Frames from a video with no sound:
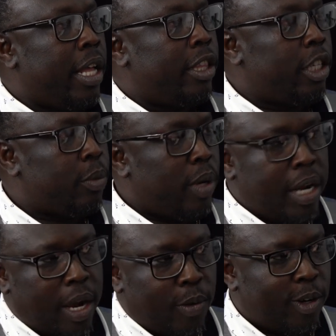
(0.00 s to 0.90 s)
and this
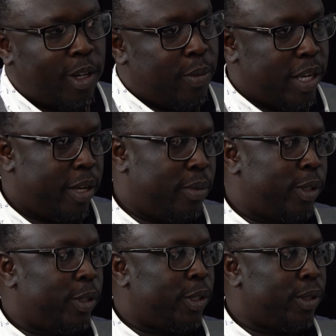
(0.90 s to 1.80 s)
money I will not be
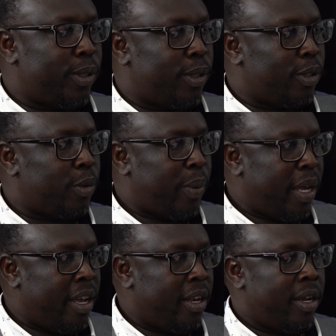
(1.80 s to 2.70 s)
able to
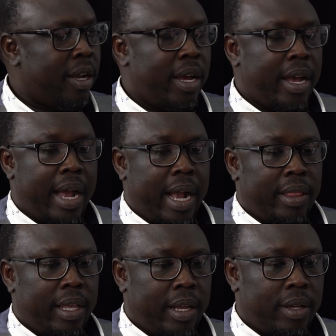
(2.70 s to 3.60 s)
pay.
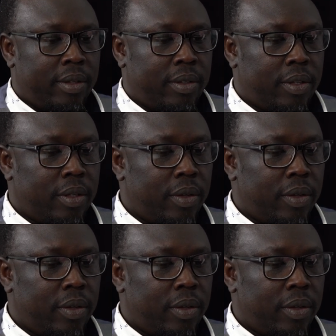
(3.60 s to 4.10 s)
And then